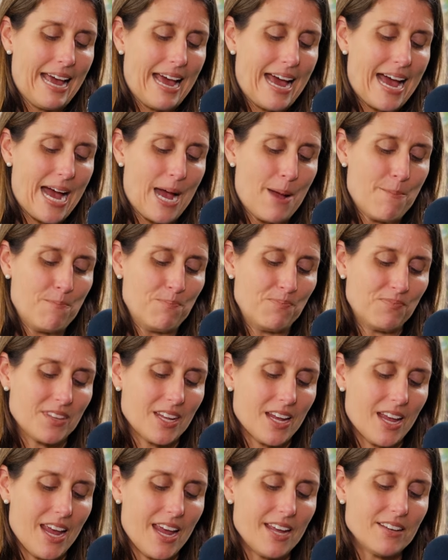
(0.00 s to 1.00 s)
And
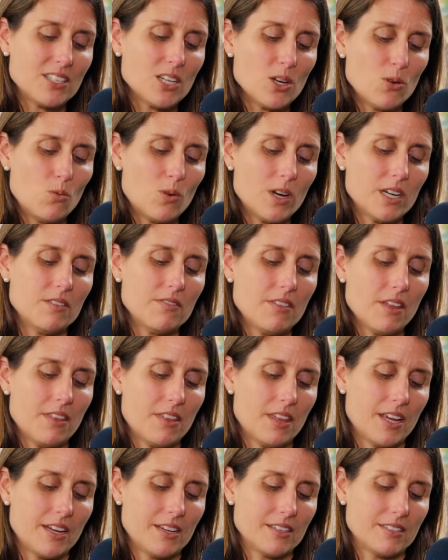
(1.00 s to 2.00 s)
so one of the
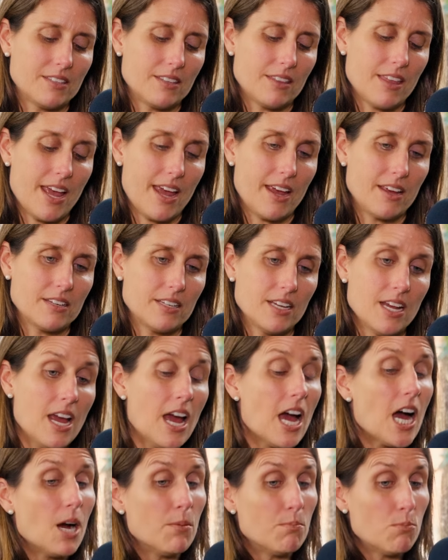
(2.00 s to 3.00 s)
things that
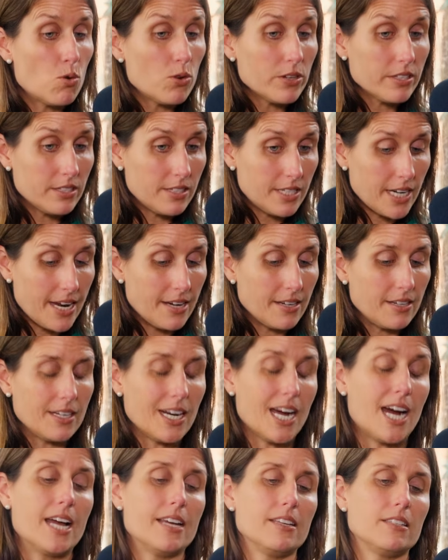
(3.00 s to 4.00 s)
a more
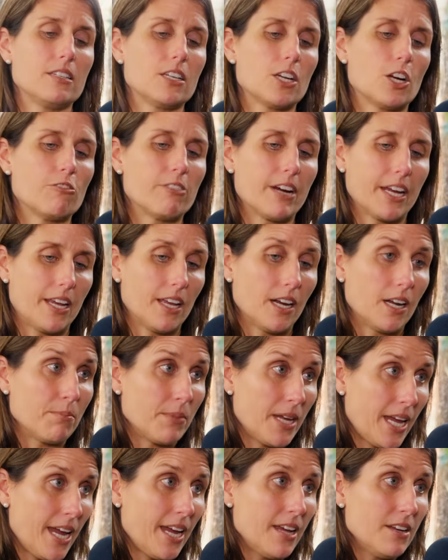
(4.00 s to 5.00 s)
standardized curriculum
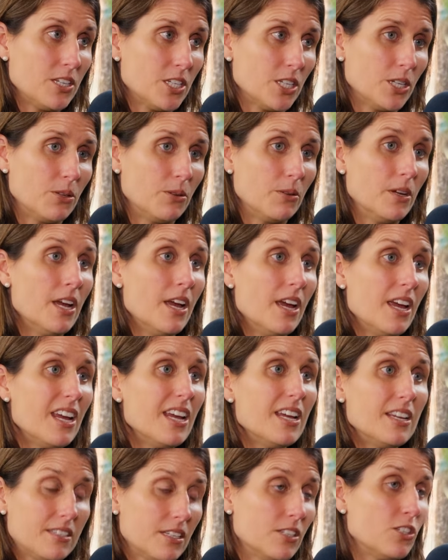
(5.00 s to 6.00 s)
can do
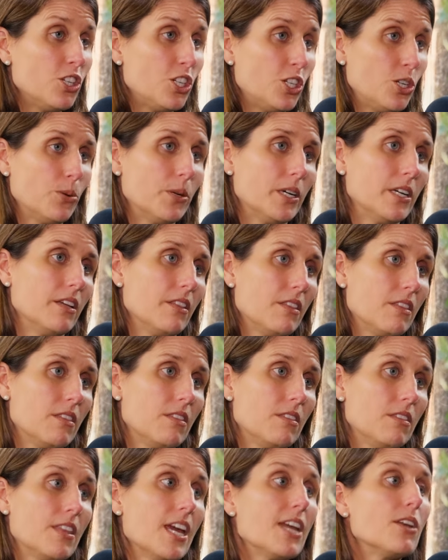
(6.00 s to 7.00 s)
is ensure
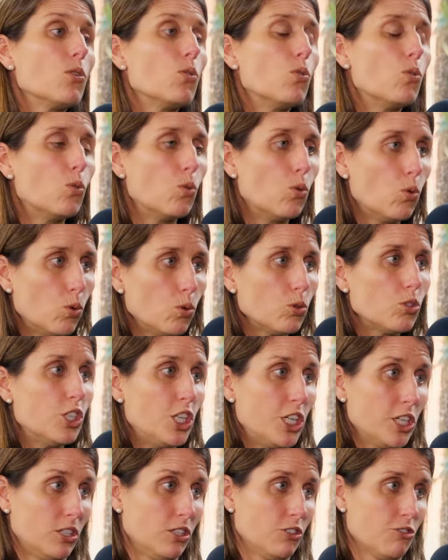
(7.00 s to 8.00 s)
that all
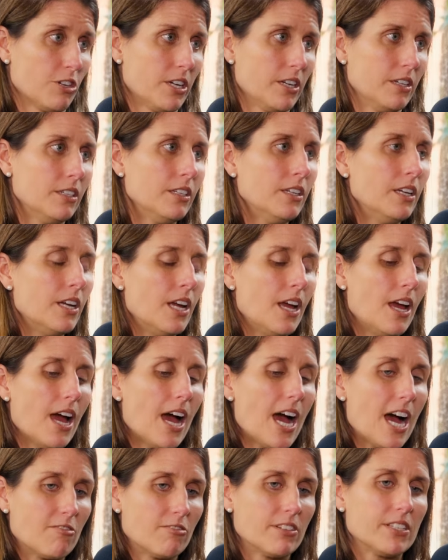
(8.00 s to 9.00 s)
children
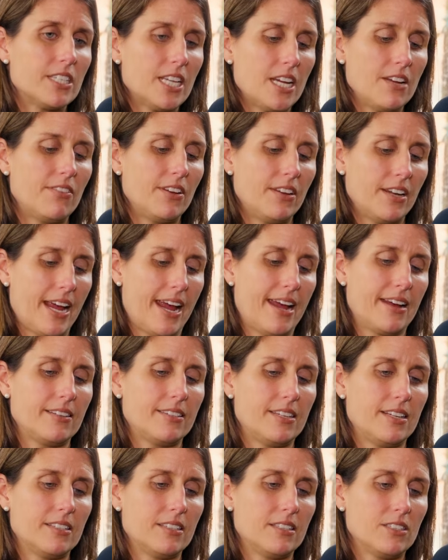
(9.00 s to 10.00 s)
are receiving
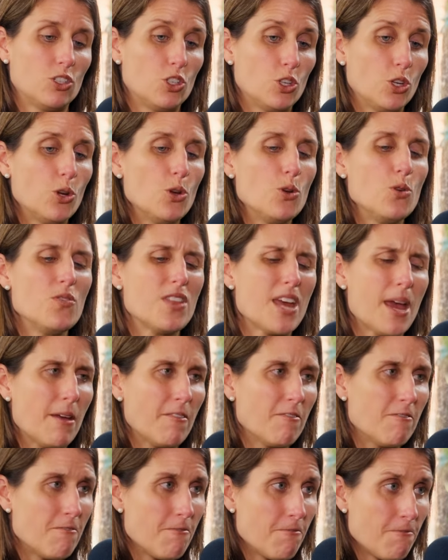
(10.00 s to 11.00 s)
access to that
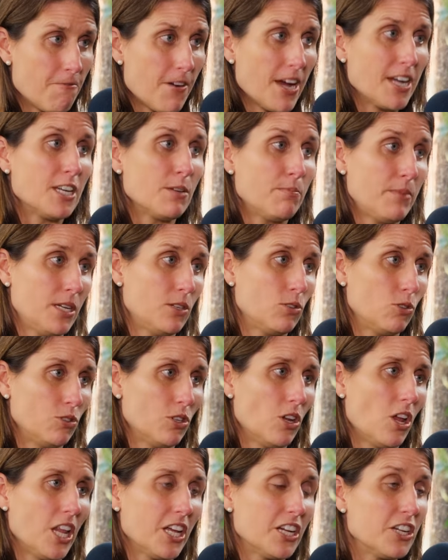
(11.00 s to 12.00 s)
fundamental
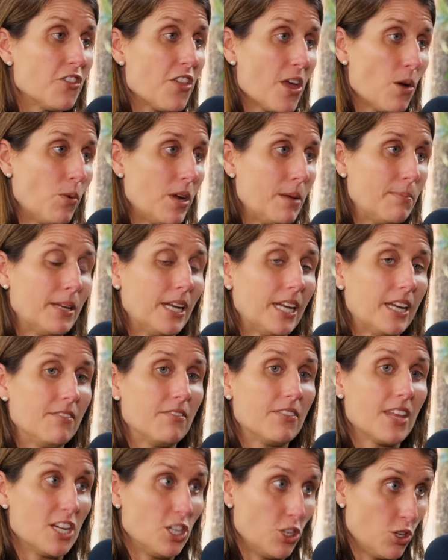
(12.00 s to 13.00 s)
knowledge that we believe
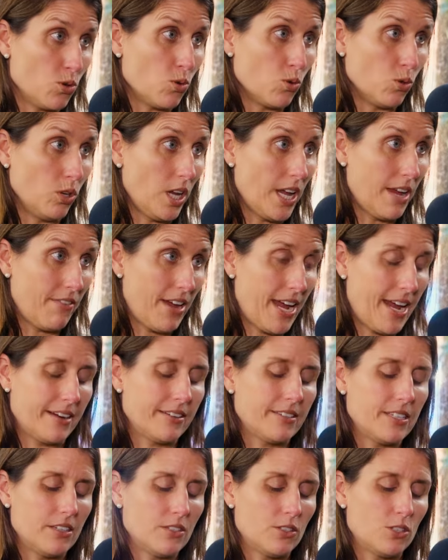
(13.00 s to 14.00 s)
they should all have
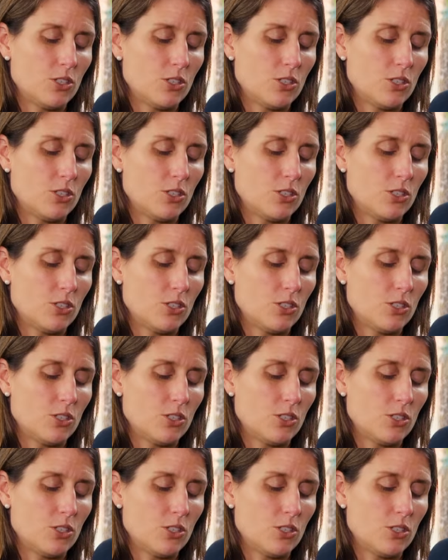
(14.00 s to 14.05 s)
access